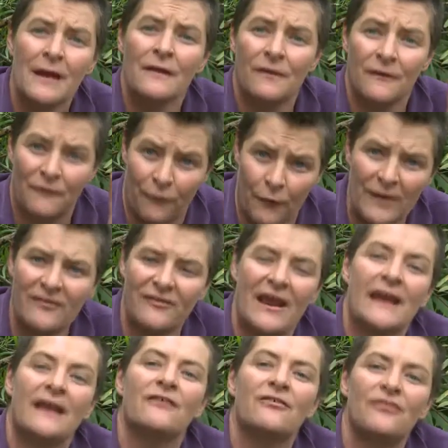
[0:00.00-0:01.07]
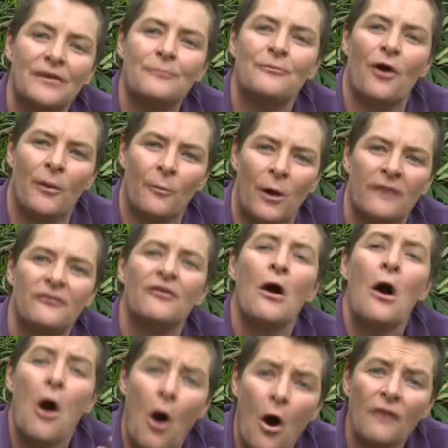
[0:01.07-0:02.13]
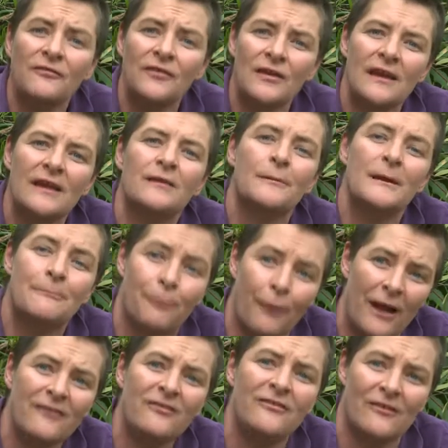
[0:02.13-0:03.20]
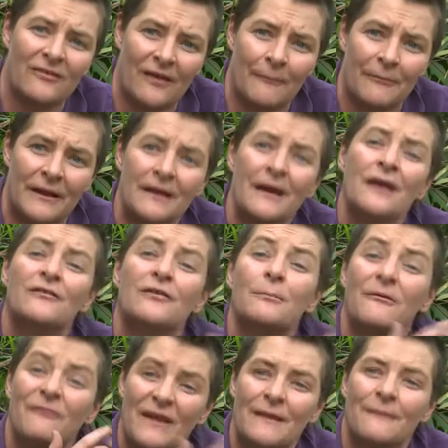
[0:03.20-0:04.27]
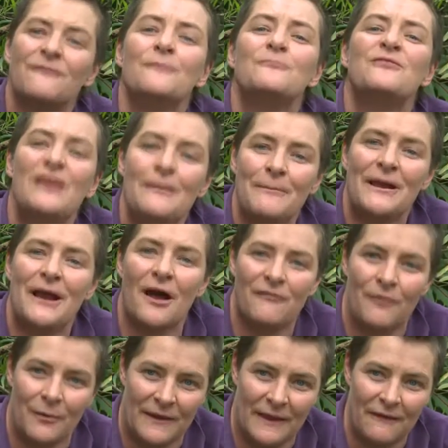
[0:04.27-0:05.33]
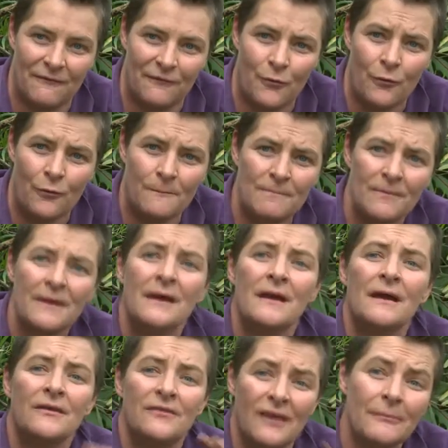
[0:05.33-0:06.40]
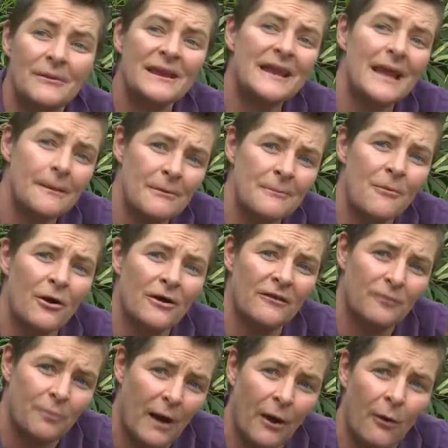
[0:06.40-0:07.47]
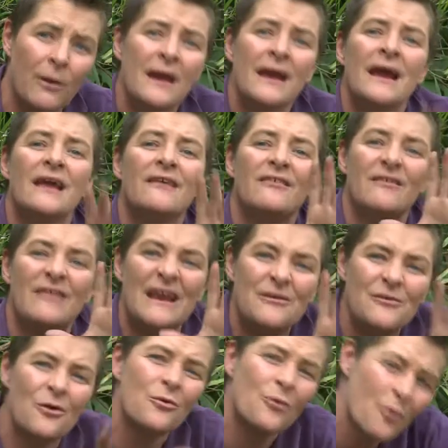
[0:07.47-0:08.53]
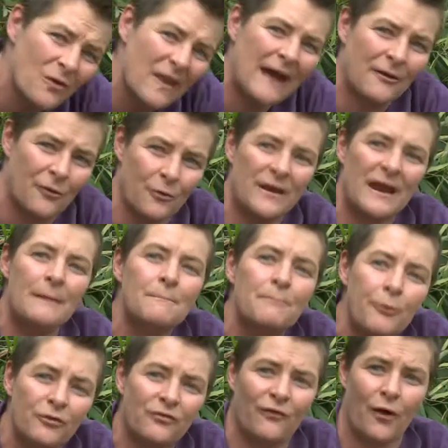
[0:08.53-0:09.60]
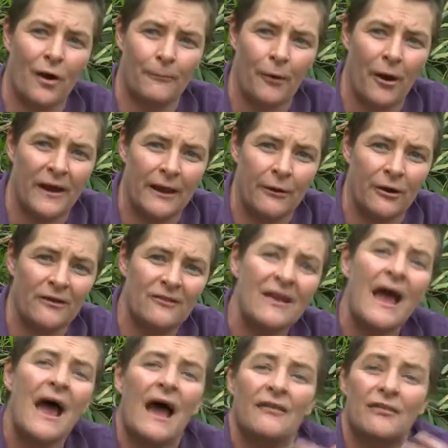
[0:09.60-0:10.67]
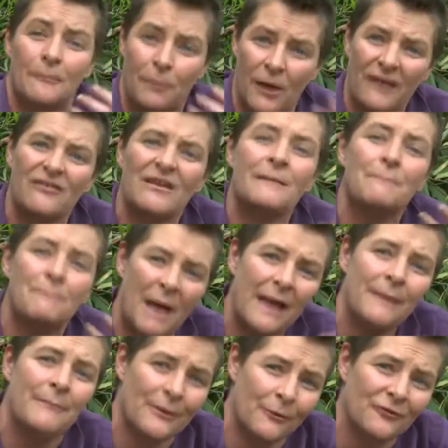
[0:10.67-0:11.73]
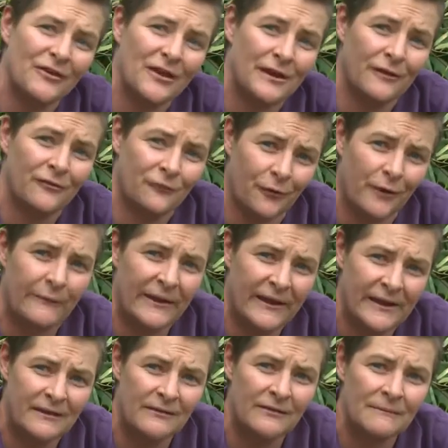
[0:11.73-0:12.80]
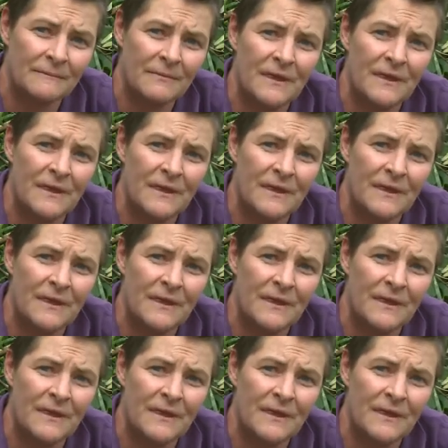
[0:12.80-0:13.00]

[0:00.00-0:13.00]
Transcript: The freestanding slimline ones often need to be braced to something to prevent them from tipping over when they're full. Something to keep in mind as well is that they're not all that good in bushfire prone areas, as the plastic may melt in extreme heat.